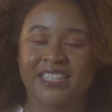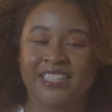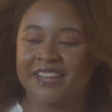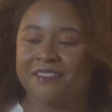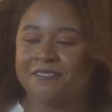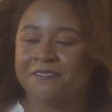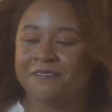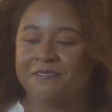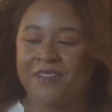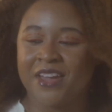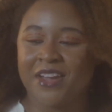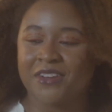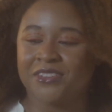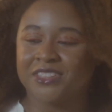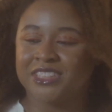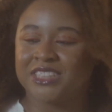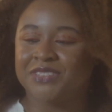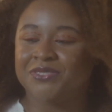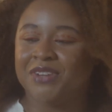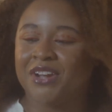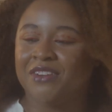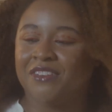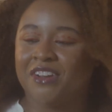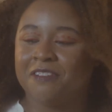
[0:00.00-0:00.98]
It
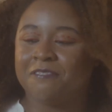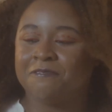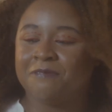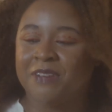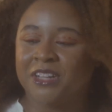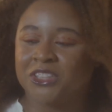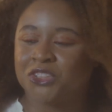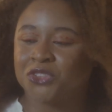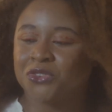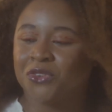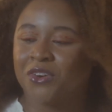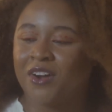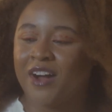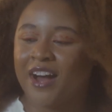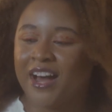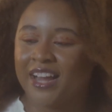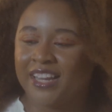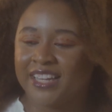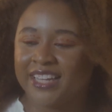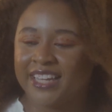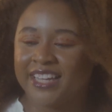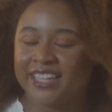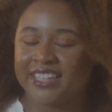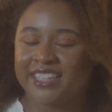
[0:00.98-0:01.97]
feels very
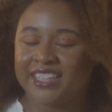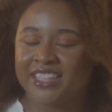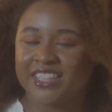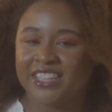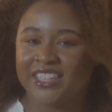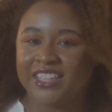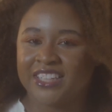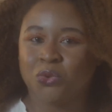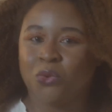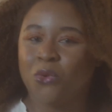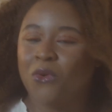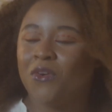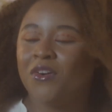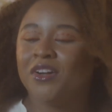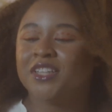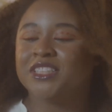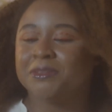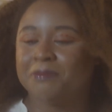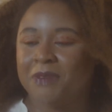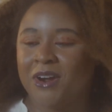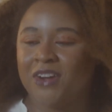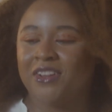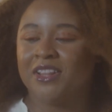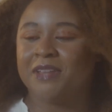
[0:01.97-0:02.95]
vitriolic
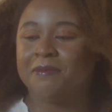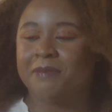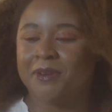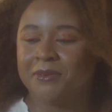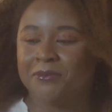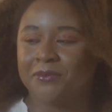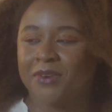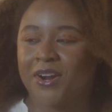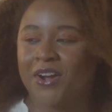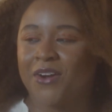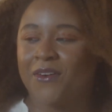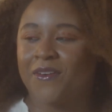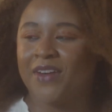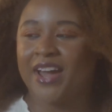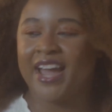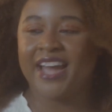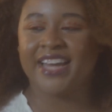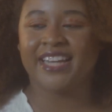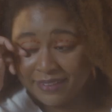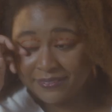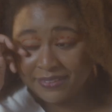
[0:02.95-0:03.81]
towards Marilyn Monroe.